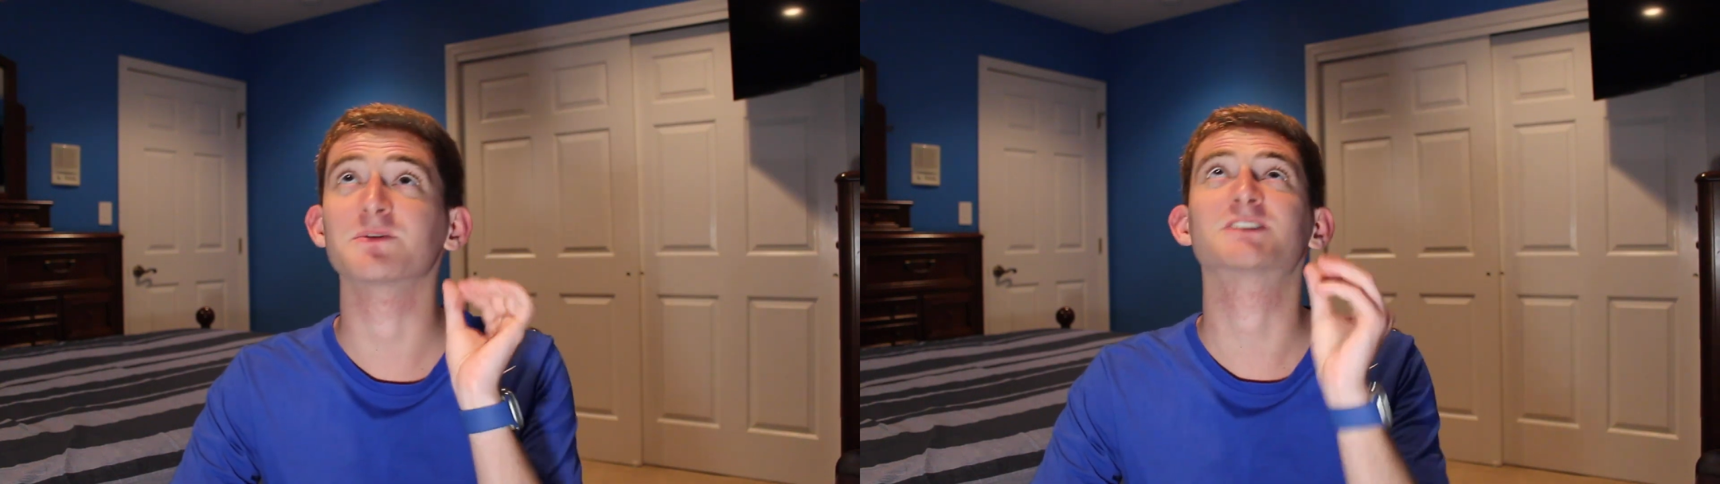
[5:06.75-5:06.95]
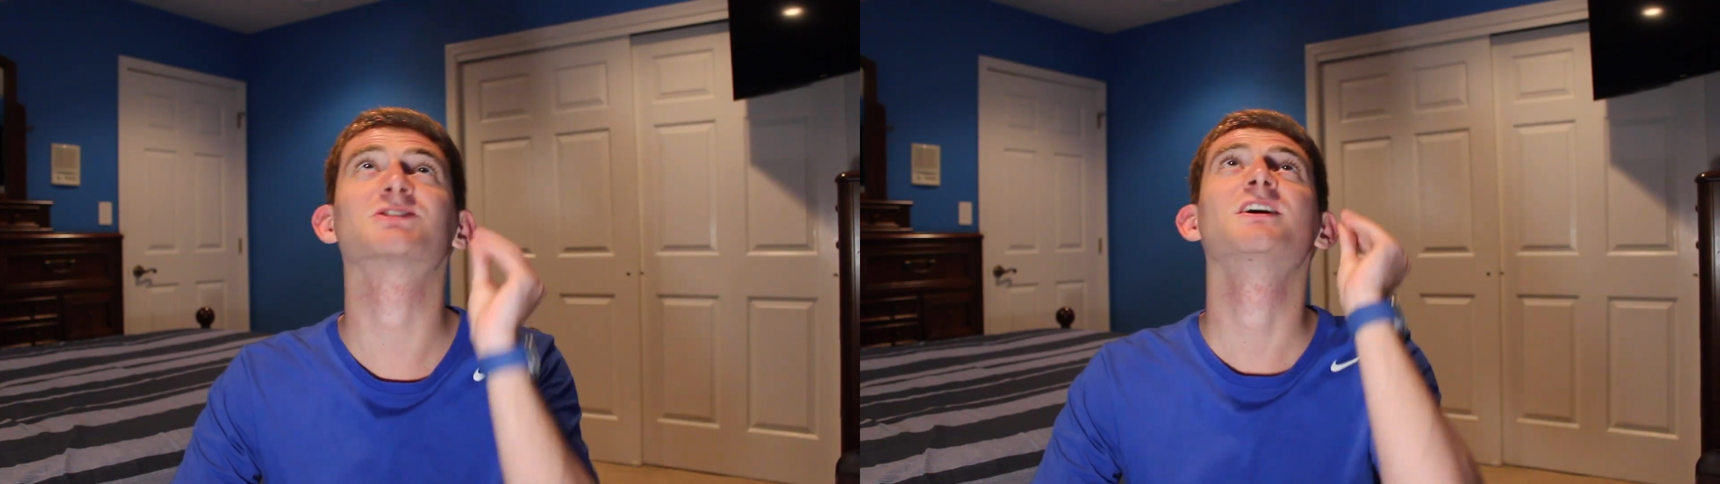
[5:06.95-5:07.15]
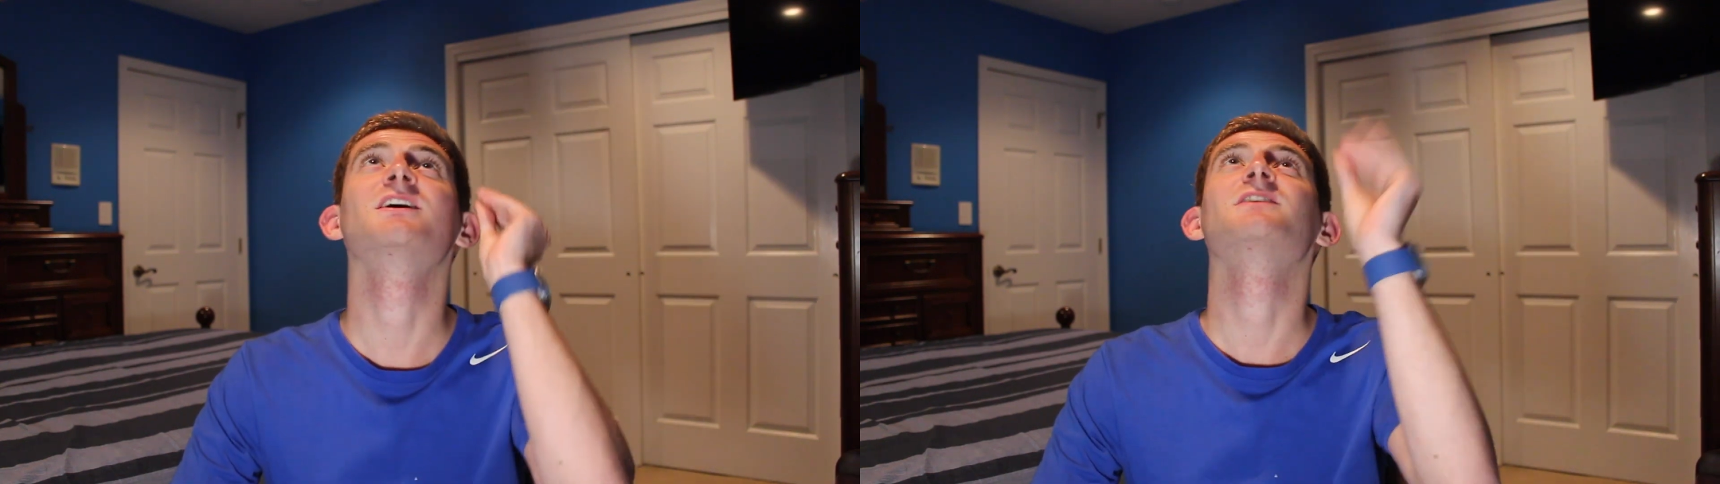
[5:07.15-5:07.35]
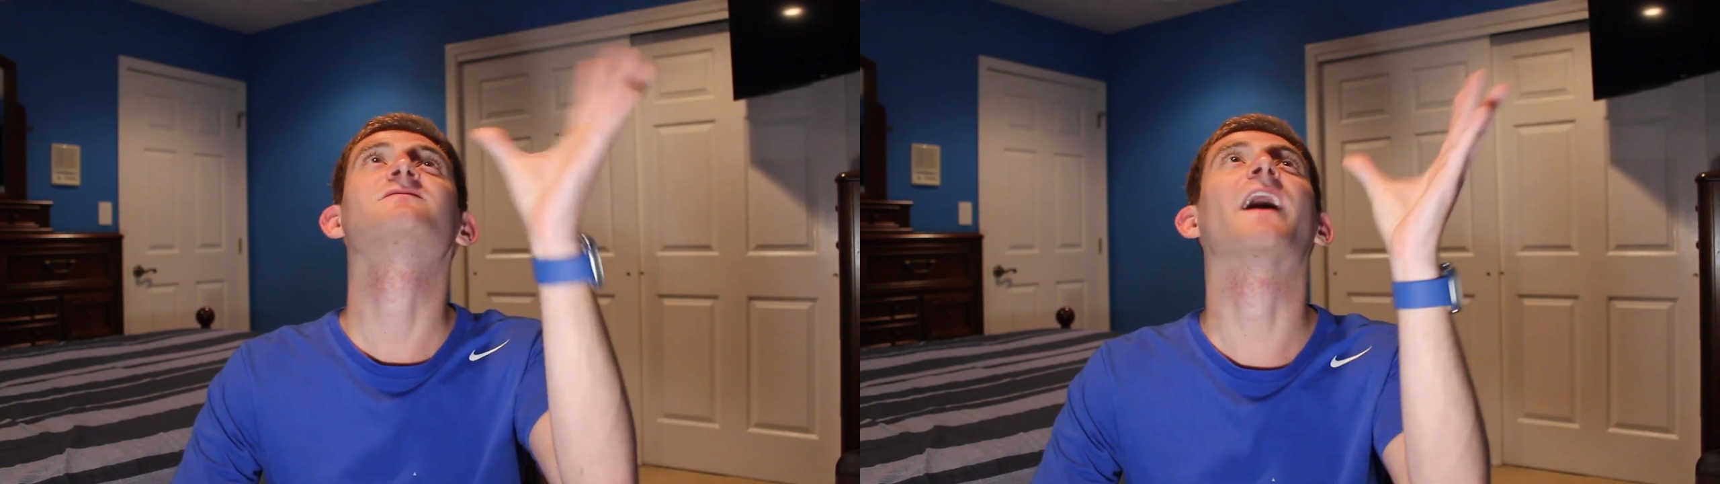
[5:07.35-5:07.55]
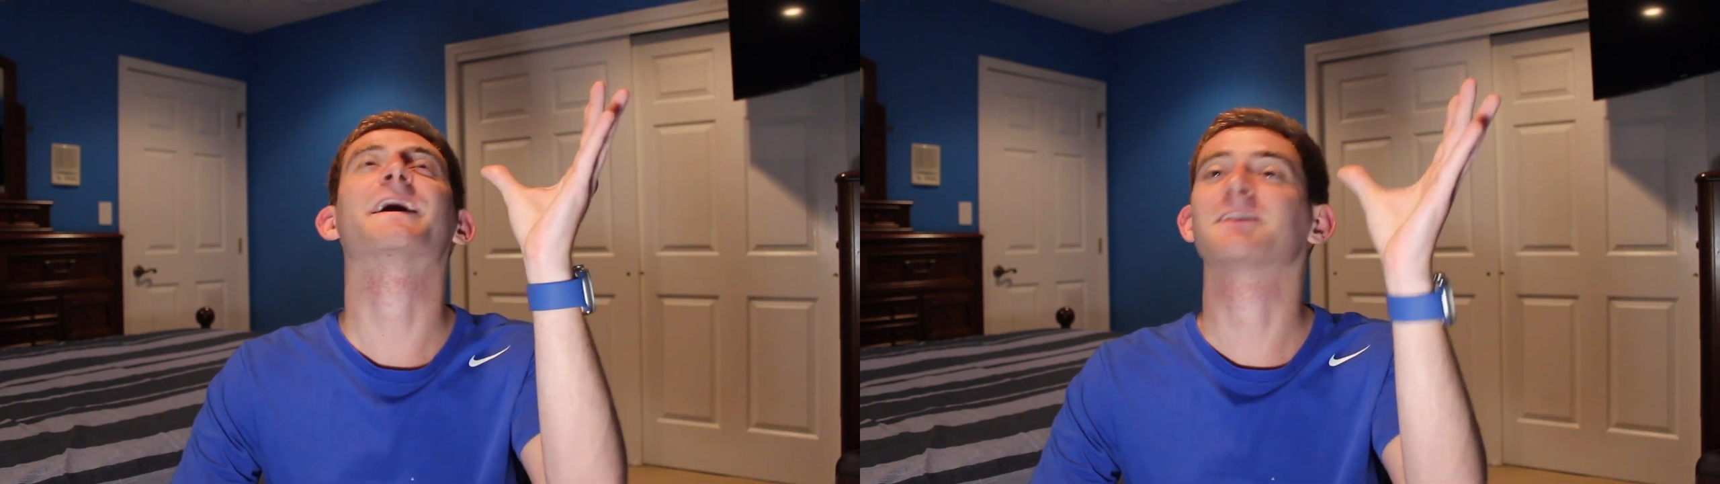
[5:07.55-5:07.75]
which
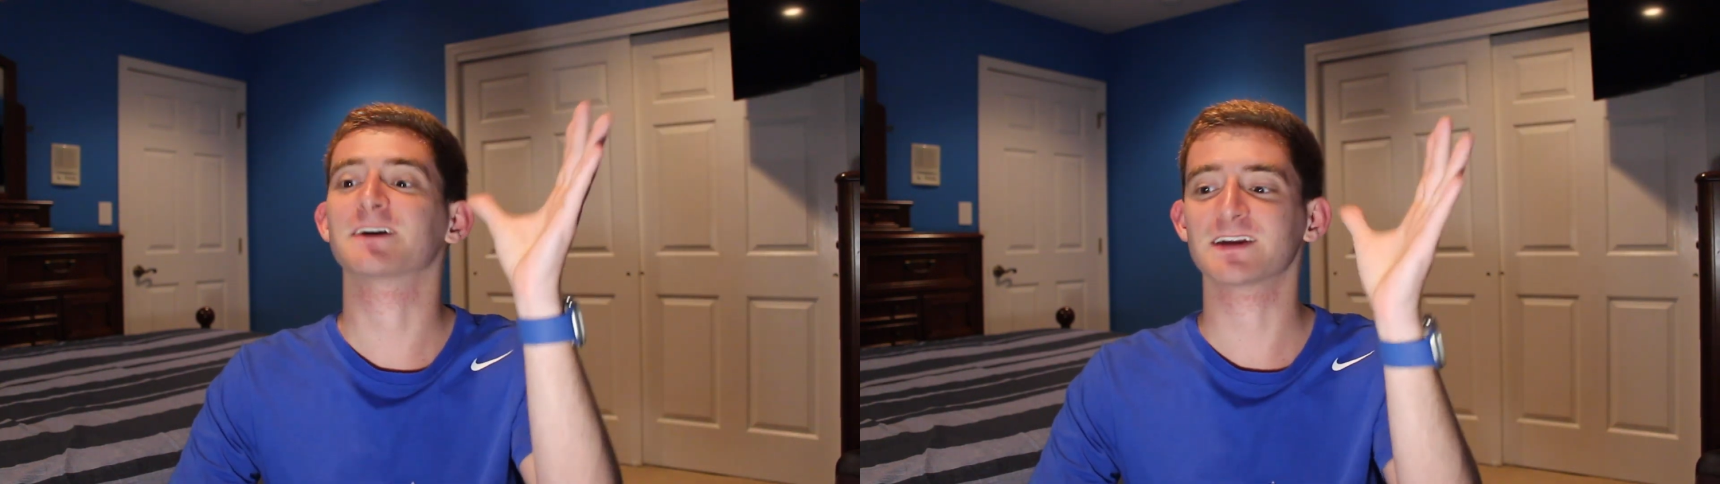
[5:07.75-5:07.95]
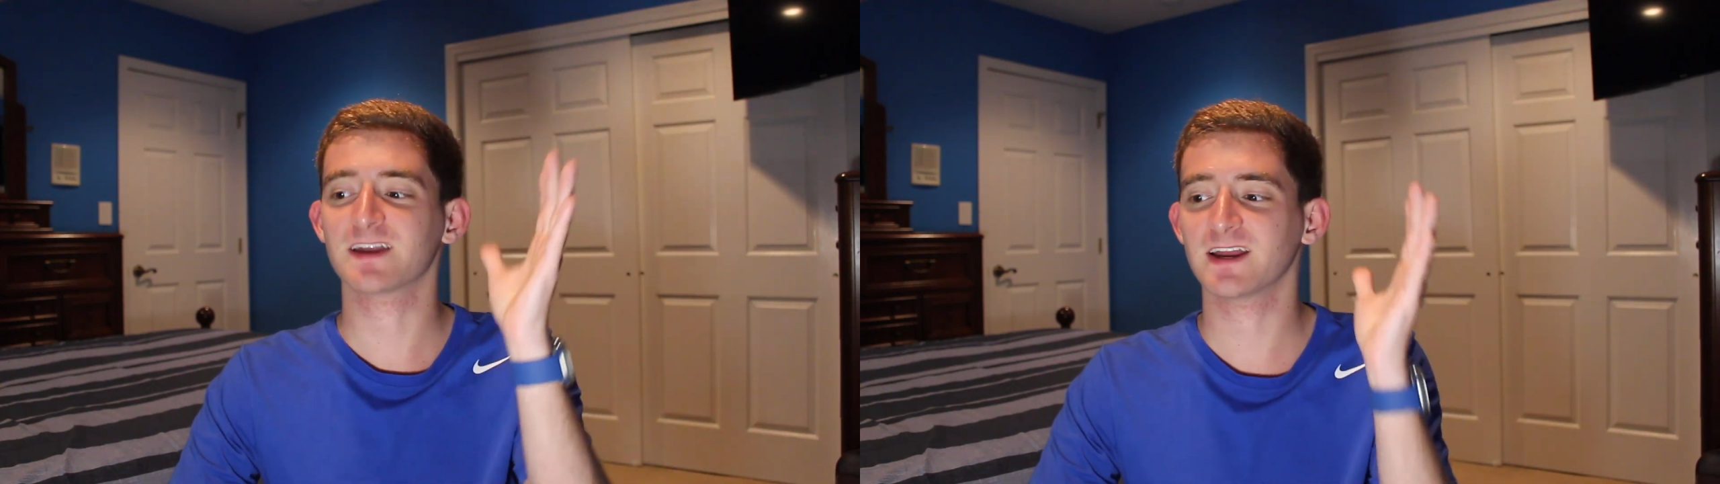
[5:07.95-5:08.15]
finally.